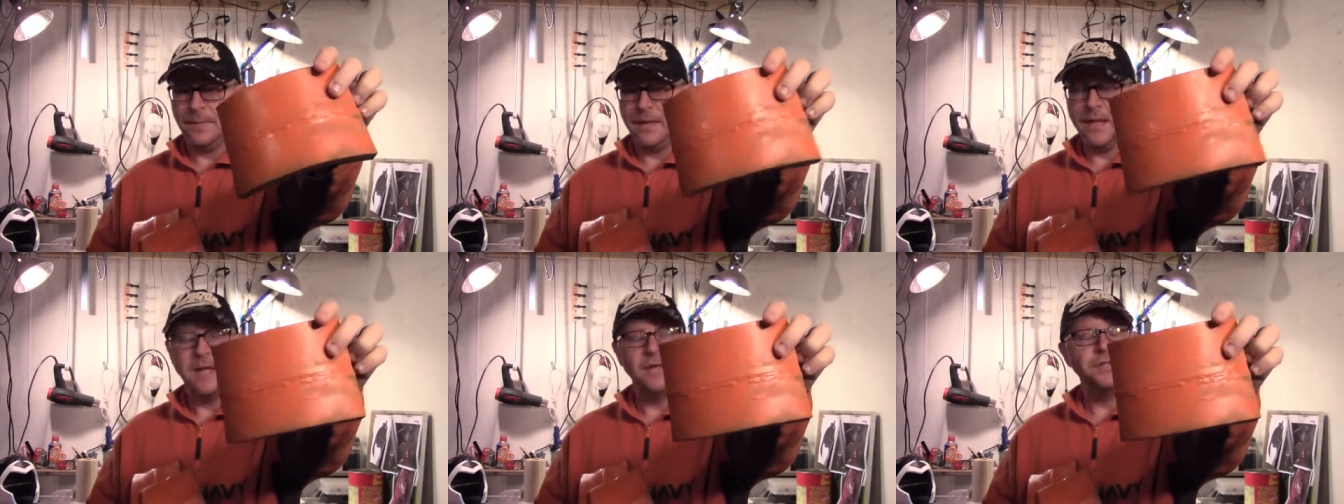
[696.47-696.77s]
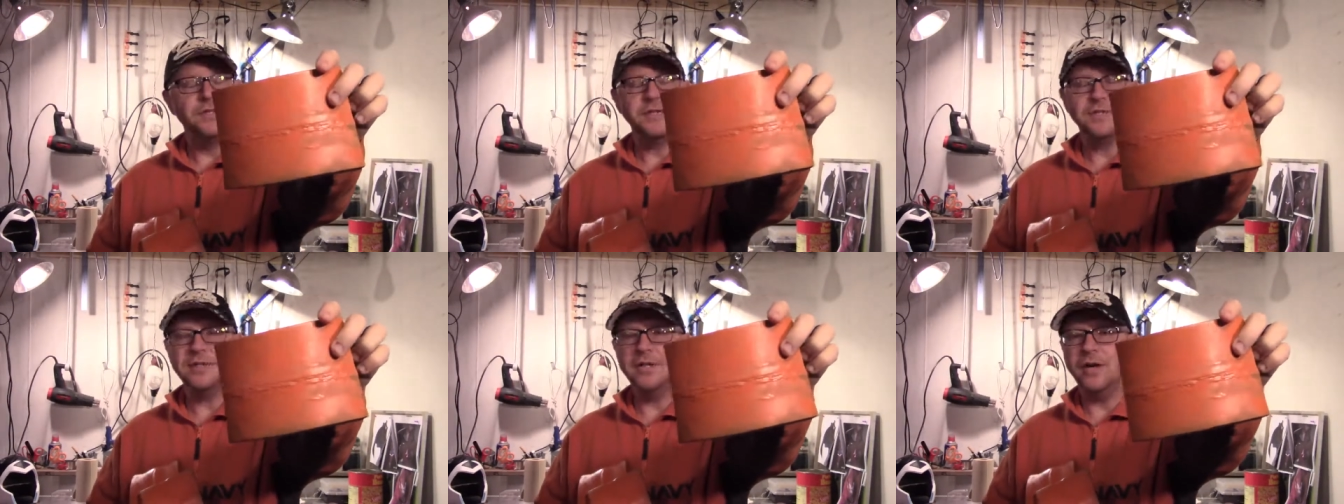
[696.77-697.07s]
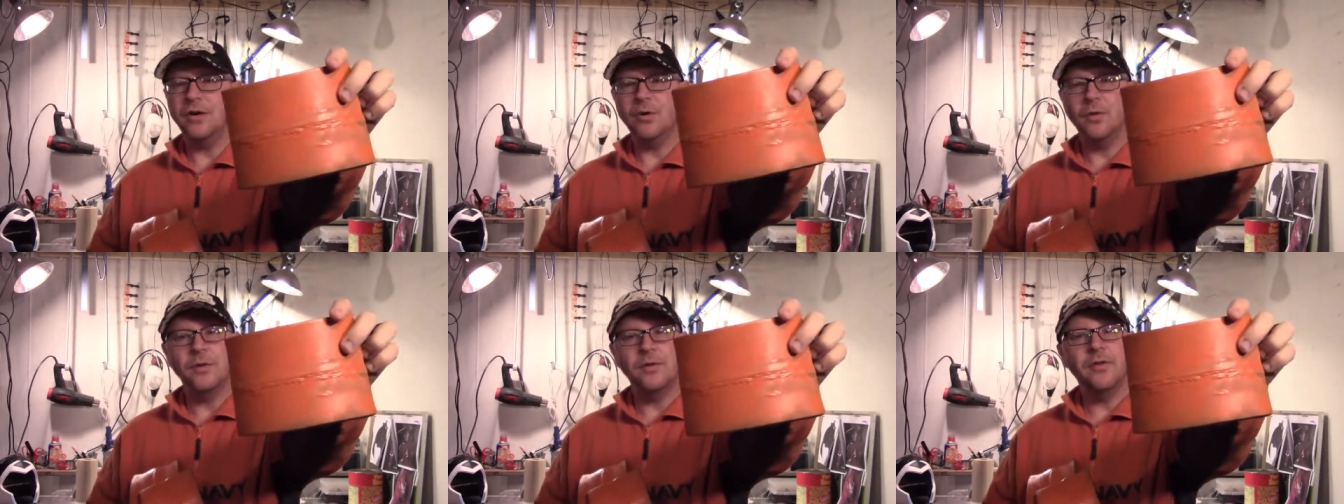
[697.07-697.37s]
it's just
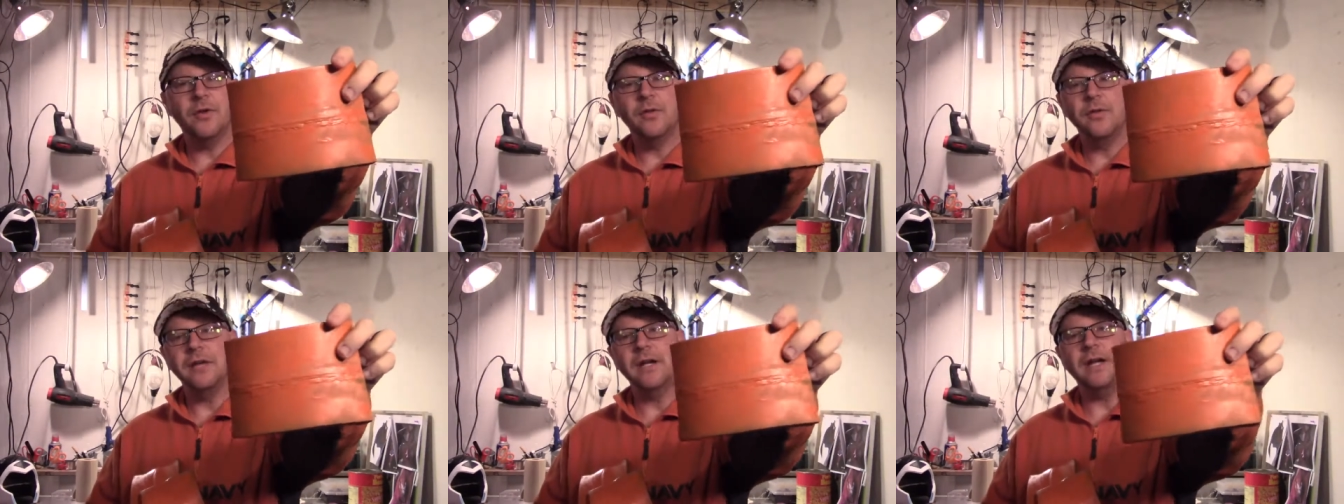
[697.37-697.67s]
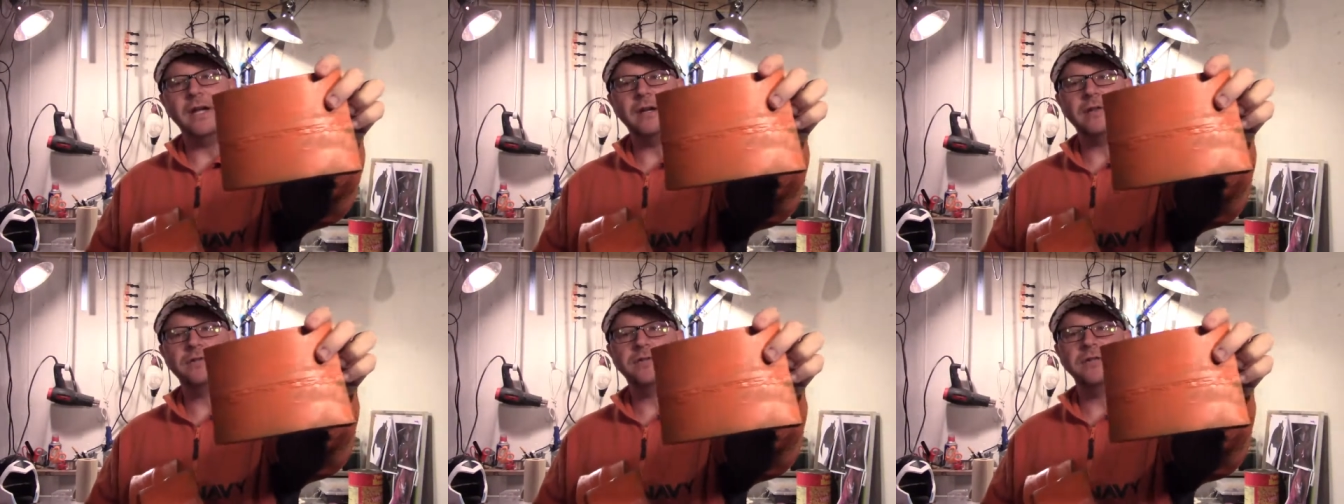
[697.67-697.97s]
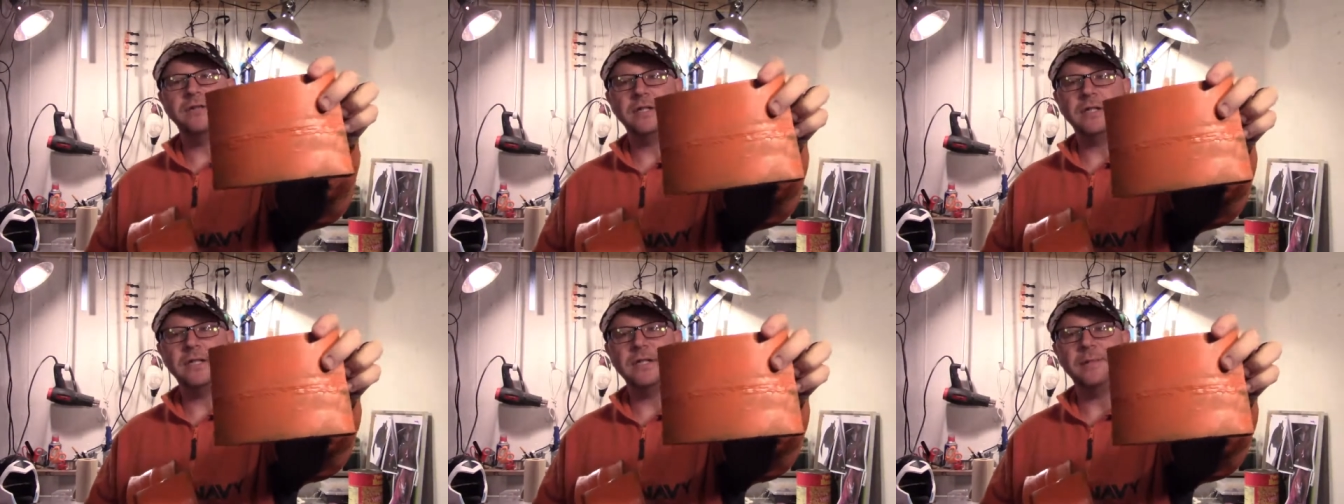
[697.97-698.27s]
not worth all the
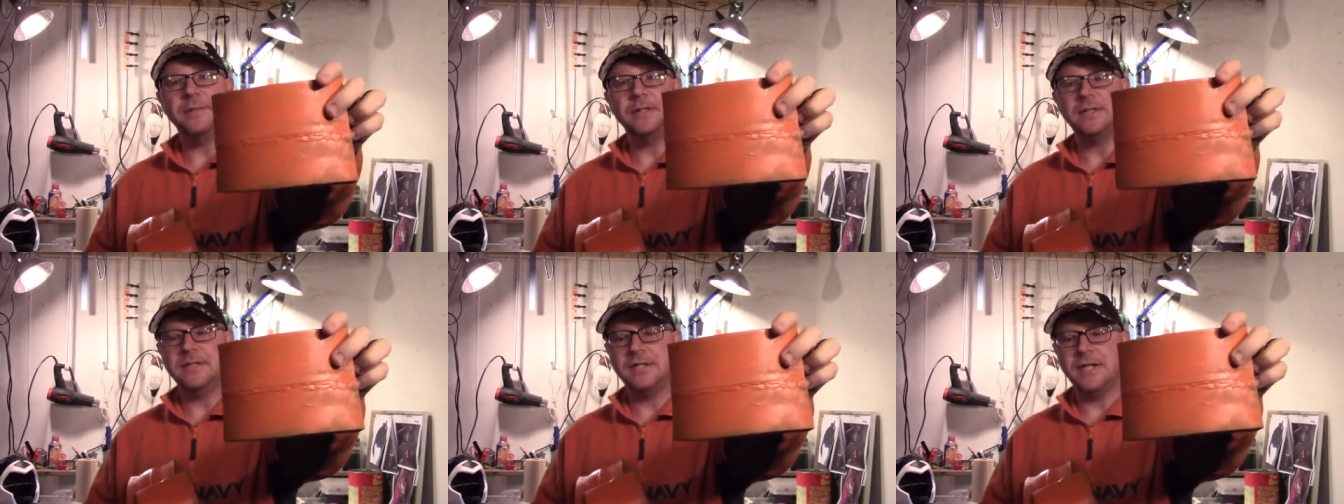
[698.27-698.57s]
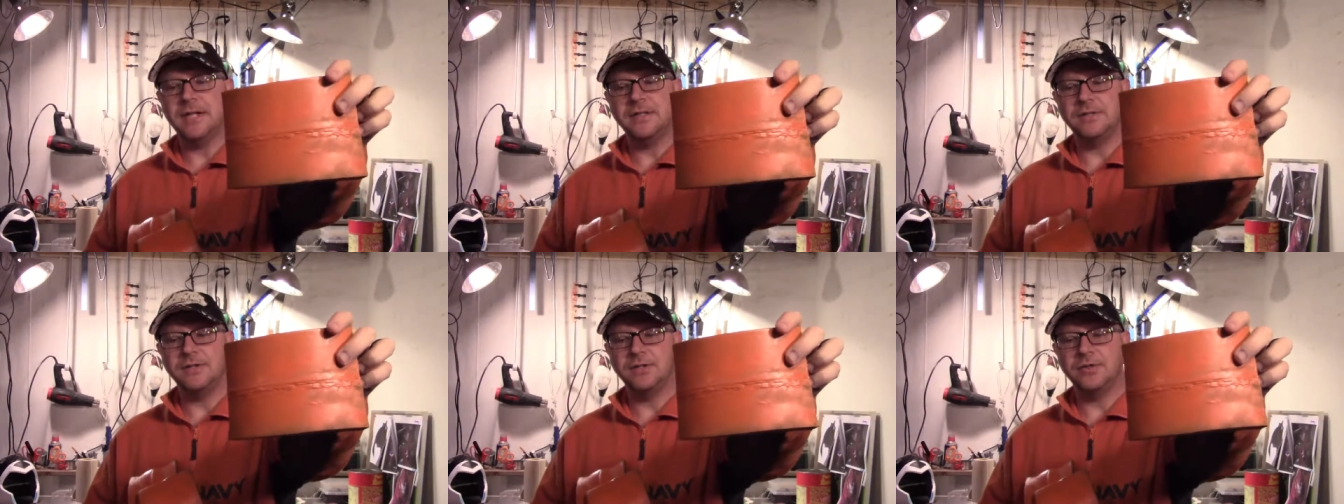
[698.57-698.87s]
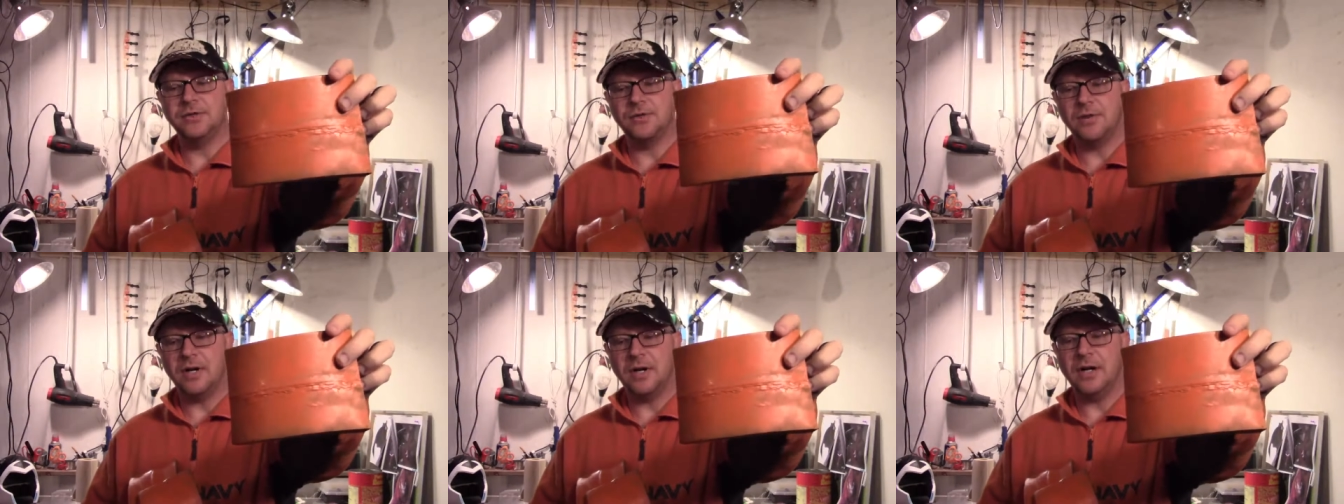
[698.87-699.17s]
extra time it takes to
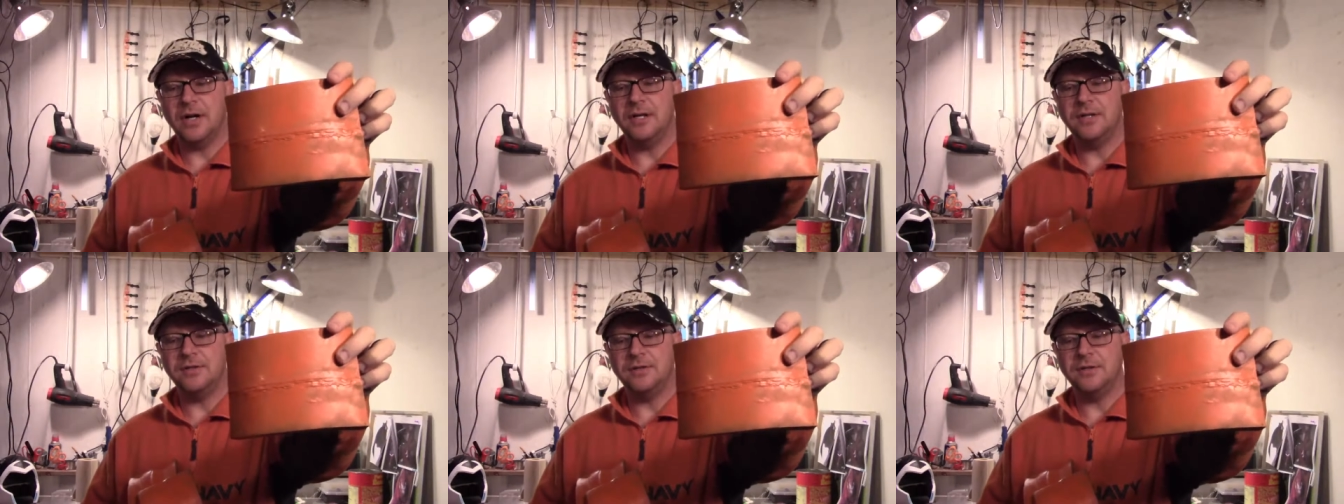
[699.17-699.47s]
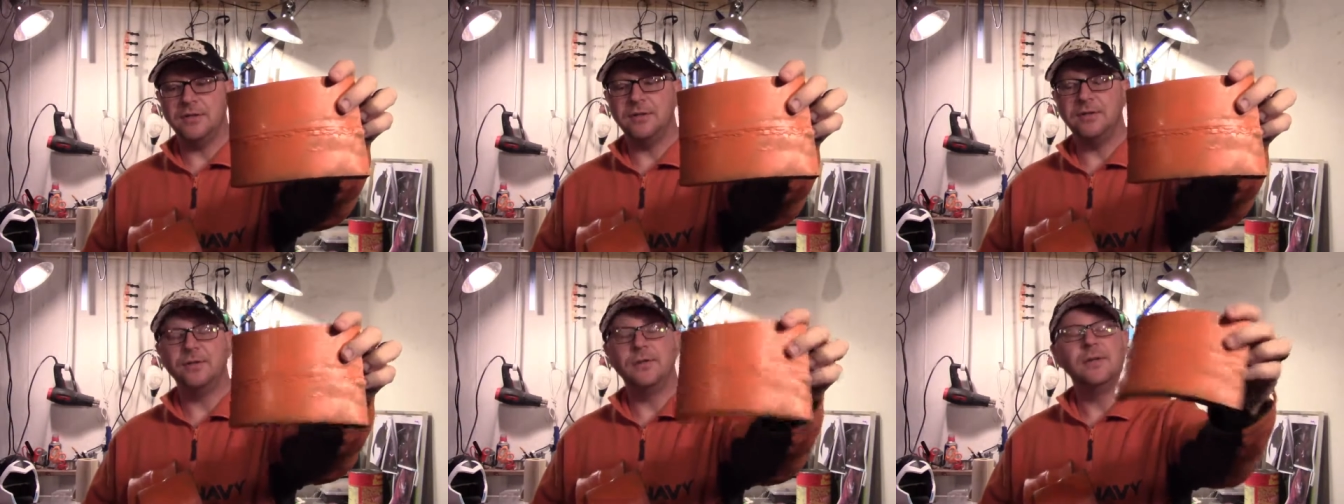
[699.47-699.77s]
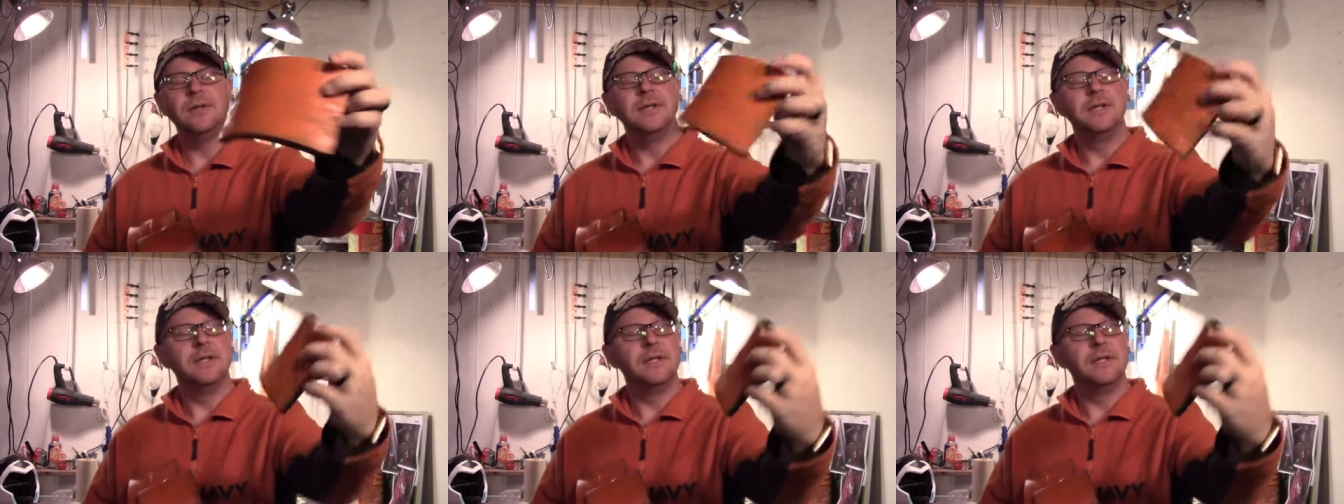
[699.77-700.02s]
try to,